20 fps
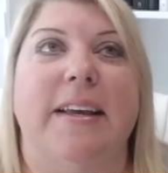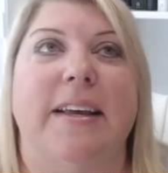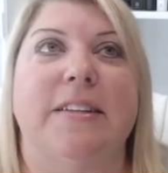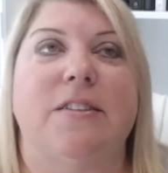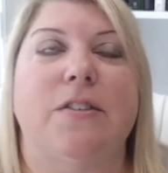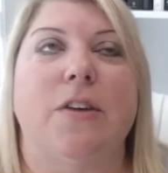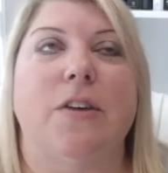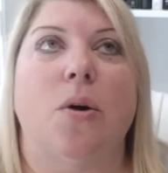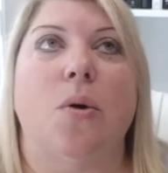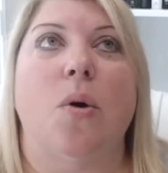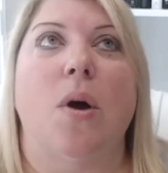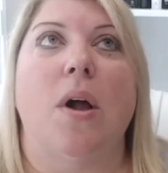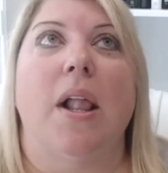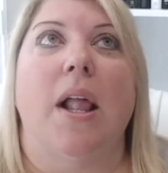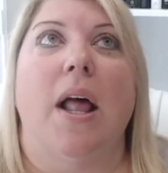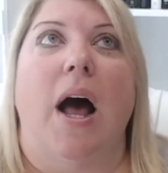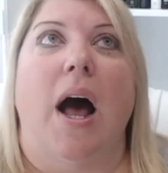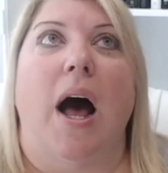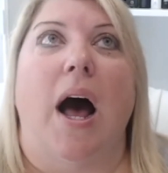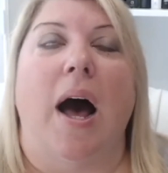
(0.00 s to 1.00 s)
And so
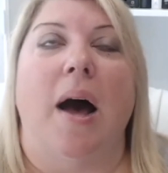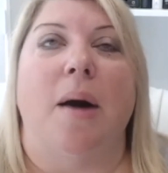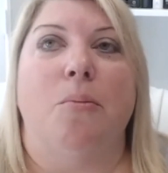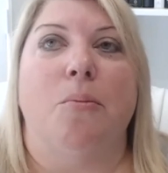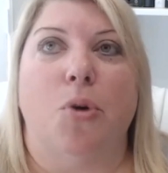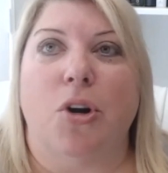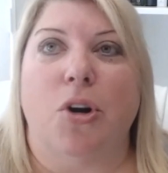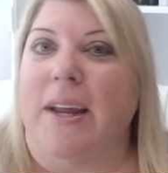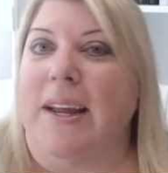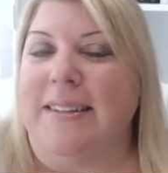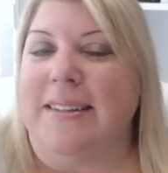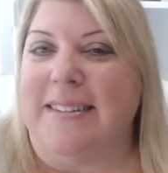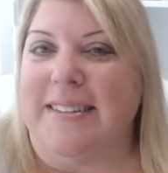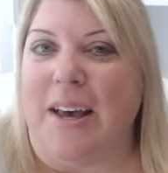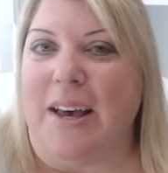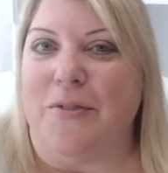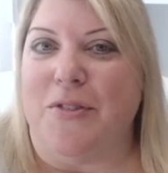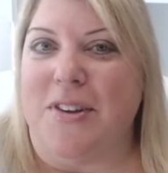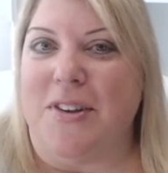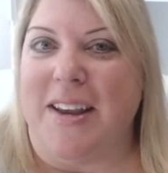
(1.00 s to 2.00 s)
I'm working
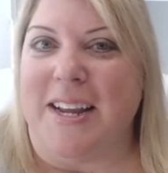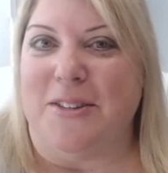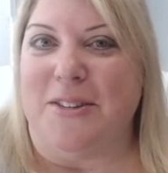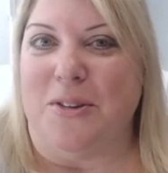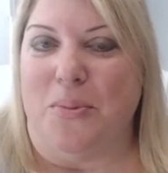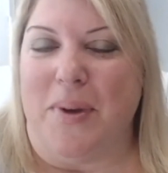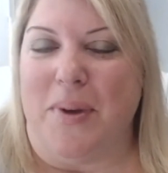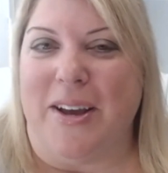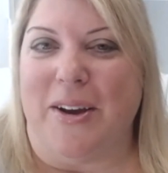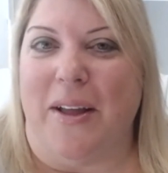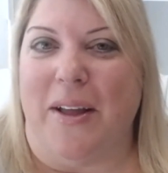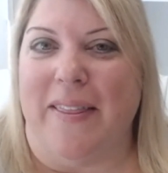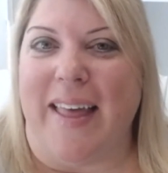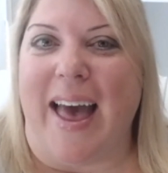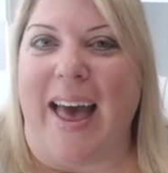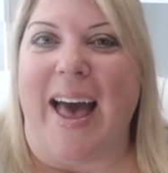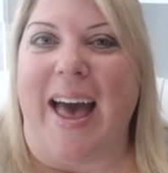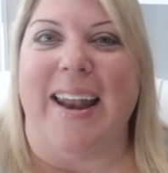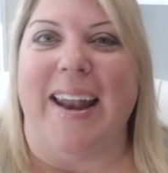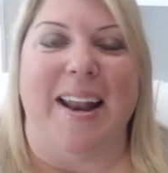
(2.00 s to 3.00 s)
7 days a week on
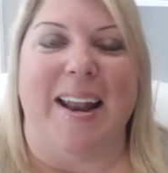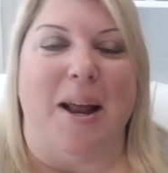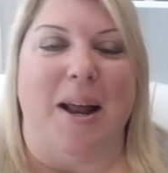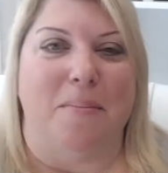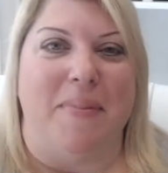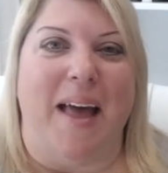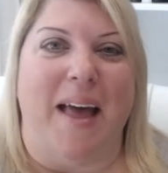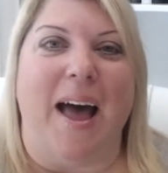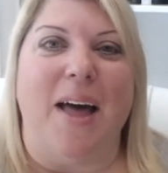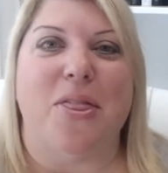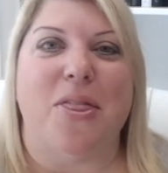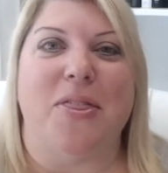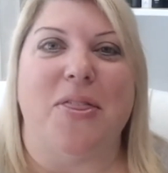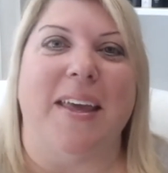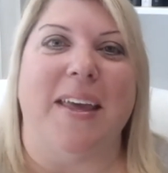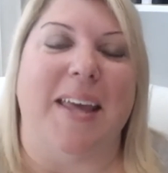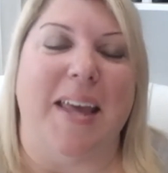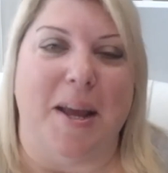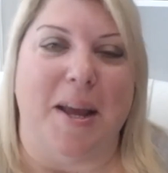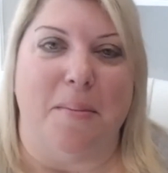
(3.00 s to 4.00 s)
that, and I'm not
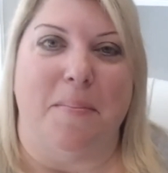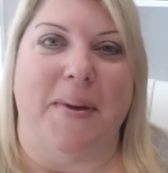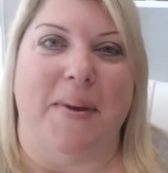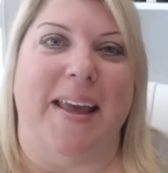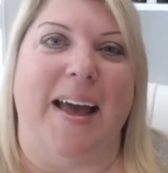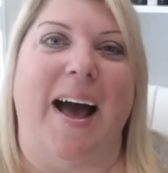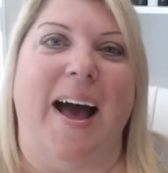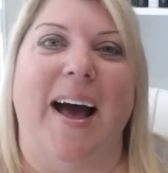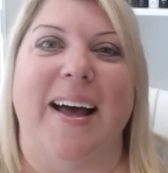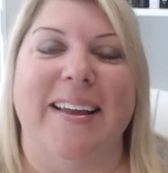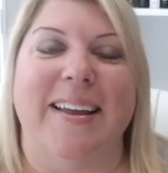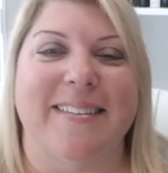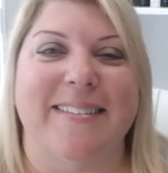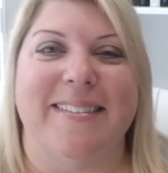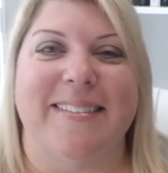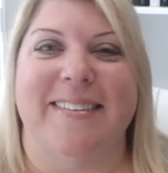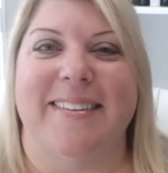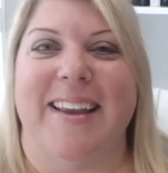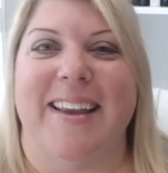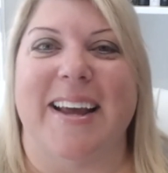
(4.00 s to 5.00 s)
thinking
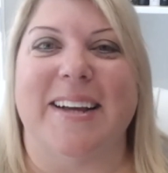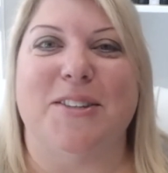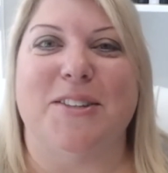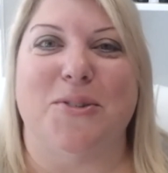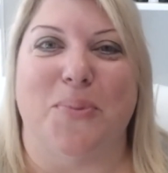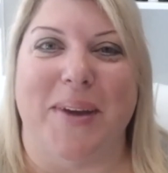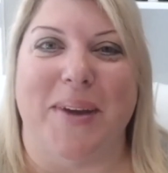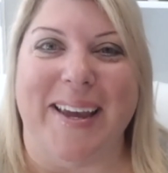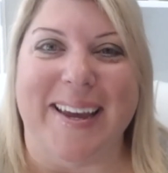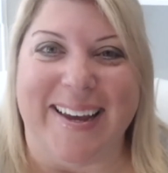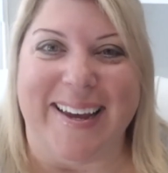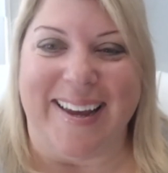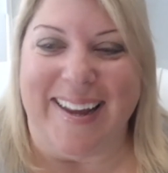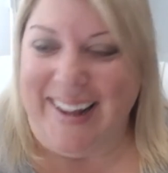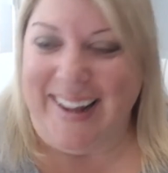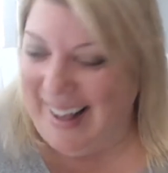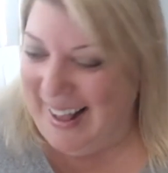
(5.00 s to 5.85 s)
beyond next week.